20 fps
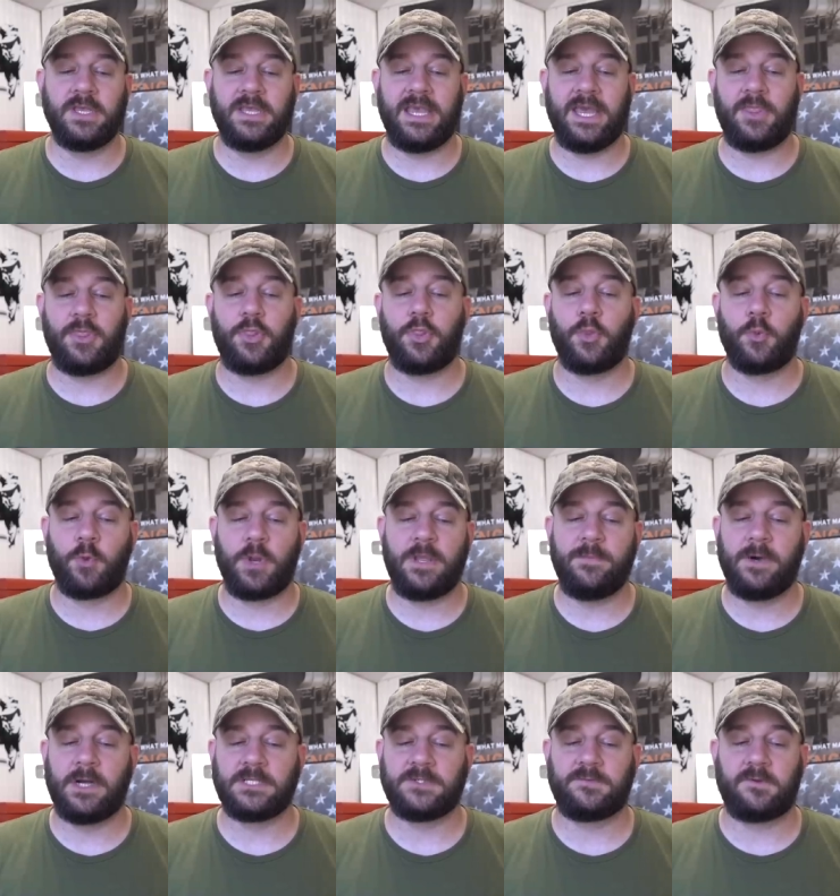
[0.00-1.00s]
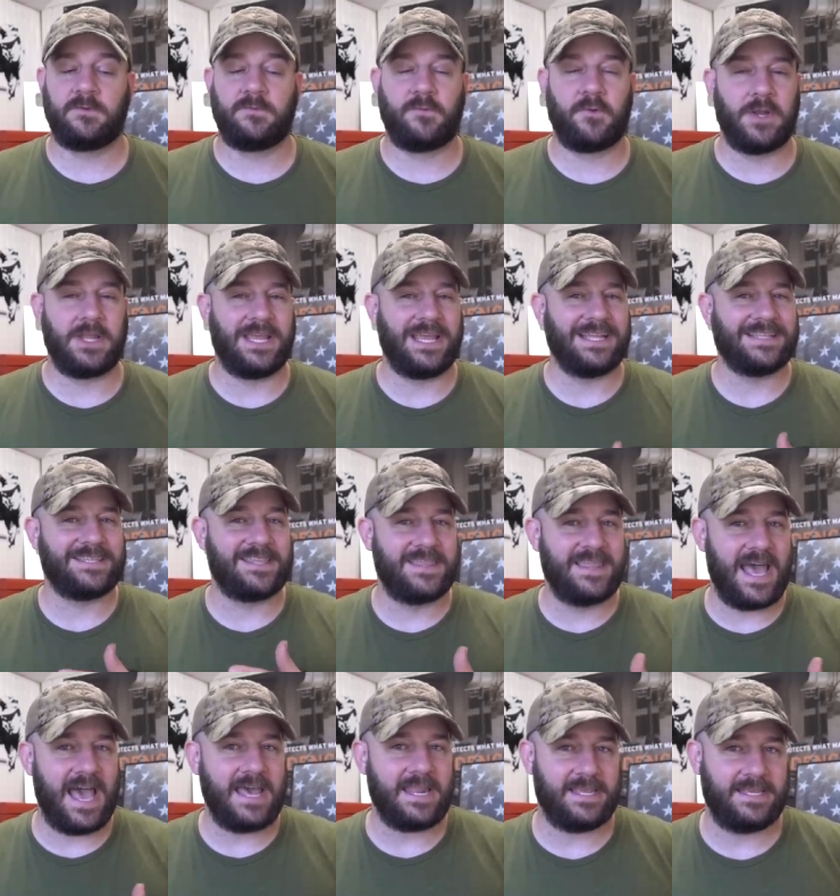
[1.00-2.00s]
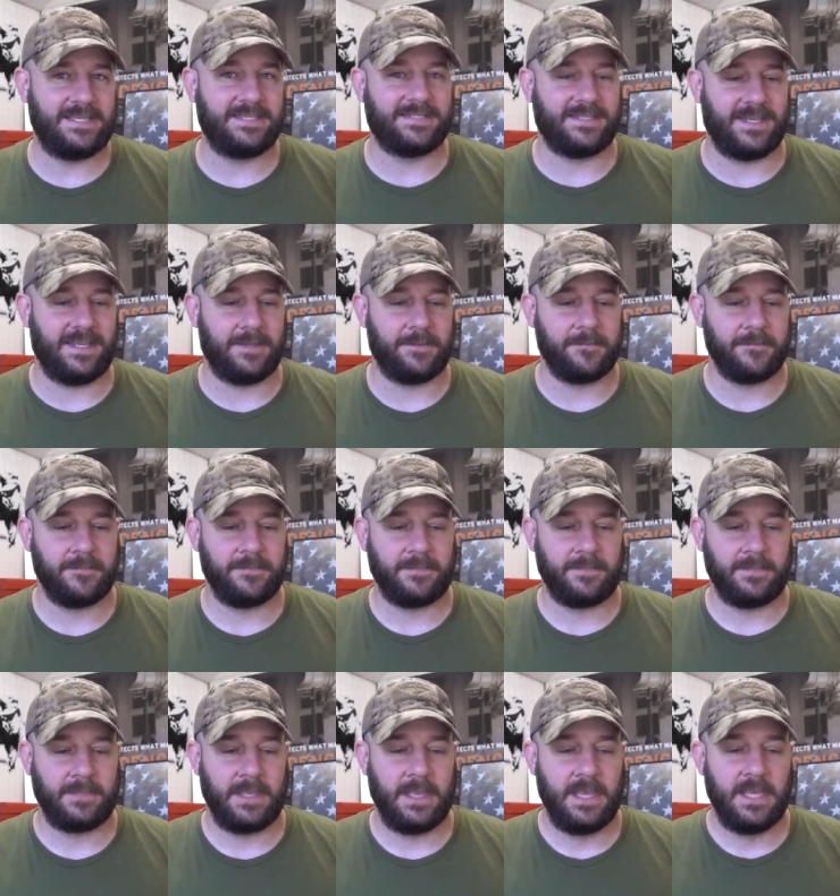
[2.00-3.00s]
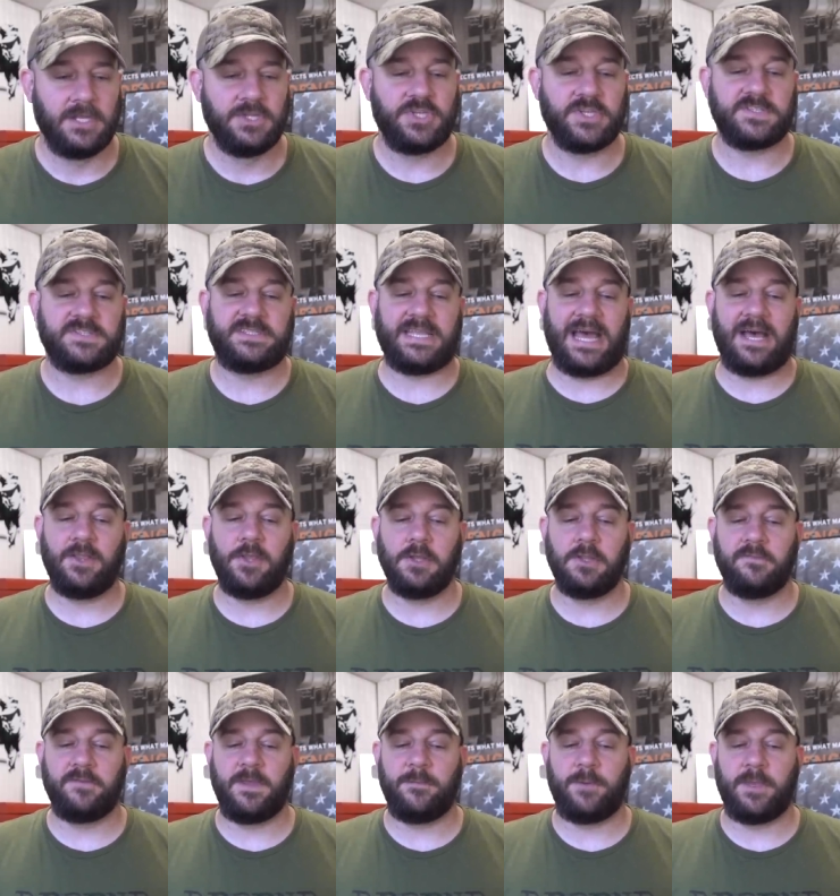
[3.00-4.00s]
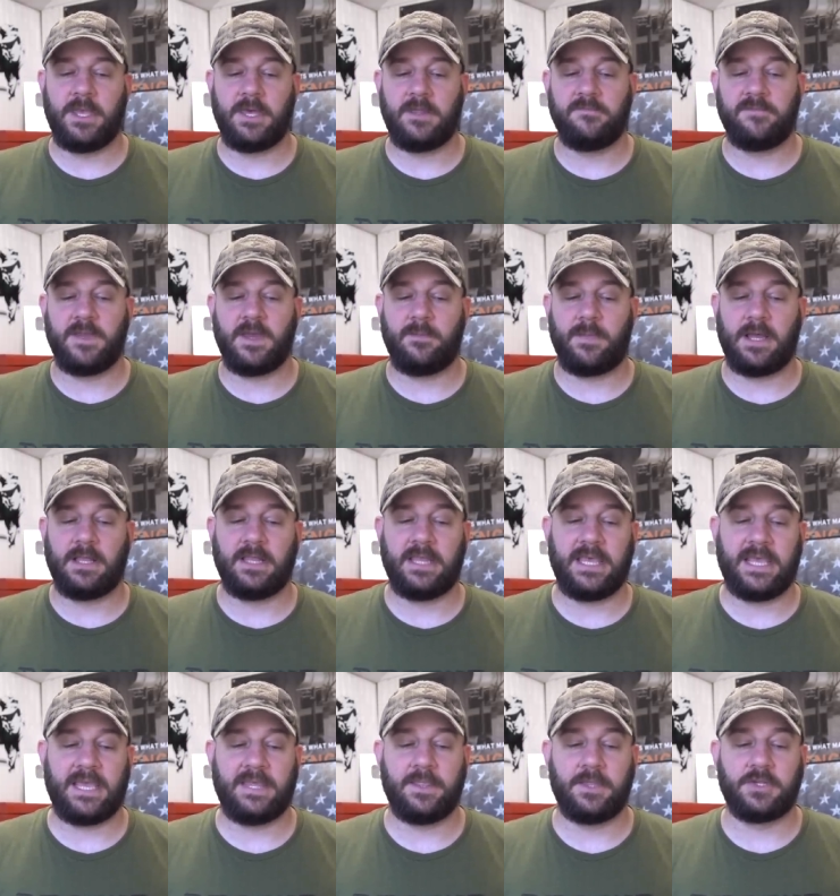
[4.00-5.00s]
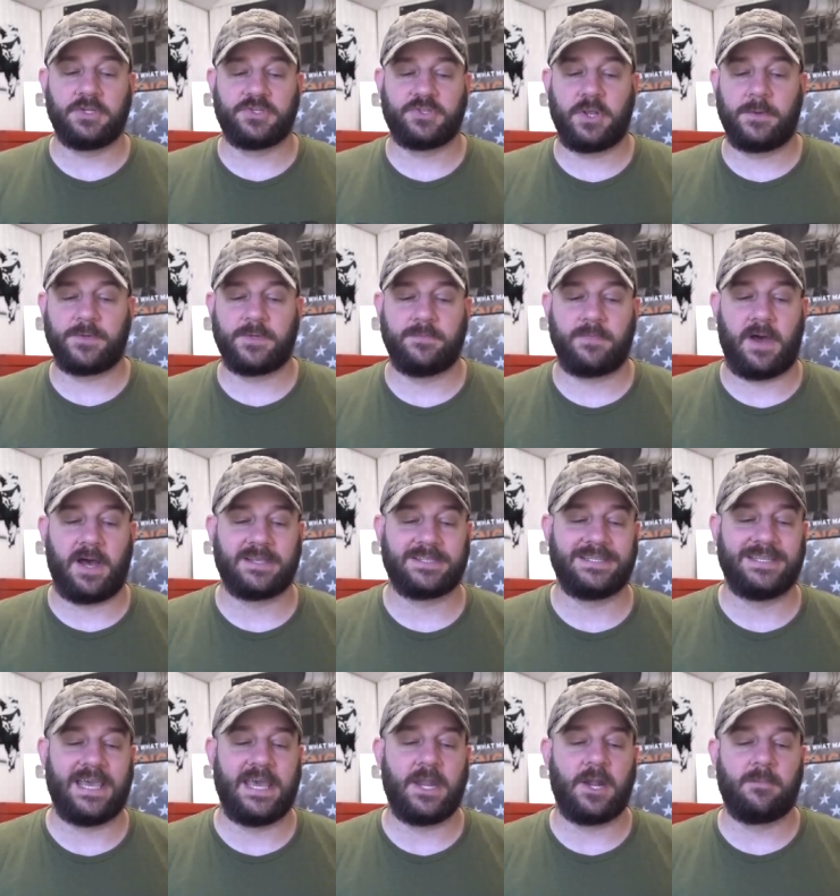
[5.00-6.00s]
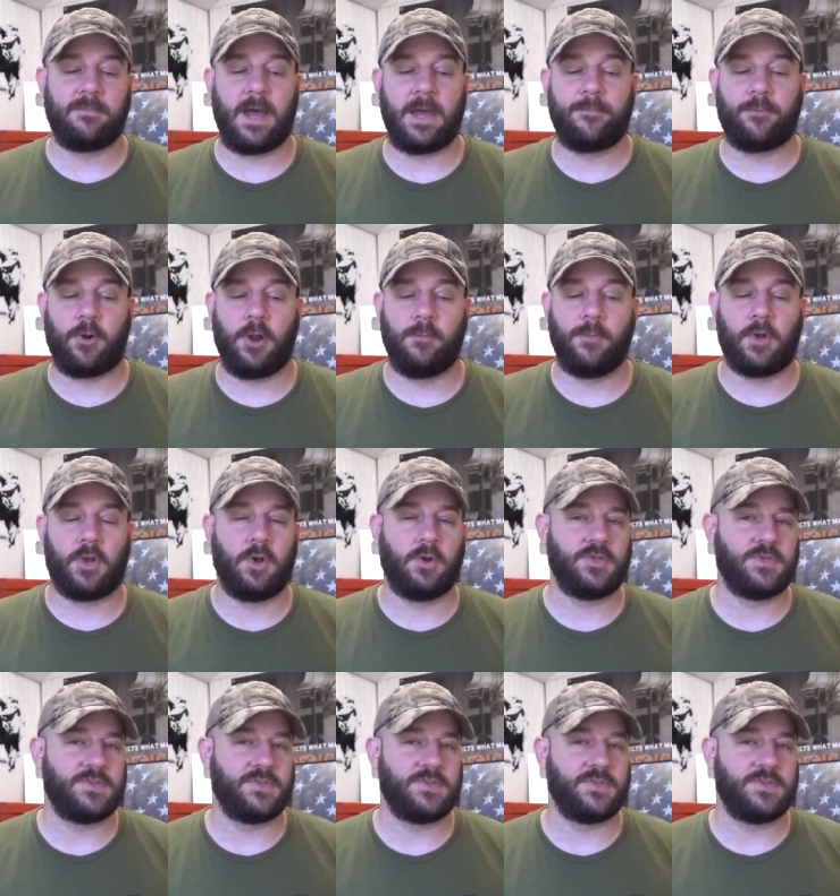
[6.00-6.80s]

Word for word: get three months for free. It's that easy. Just download the VPN via my link in the description box and enter my promo code you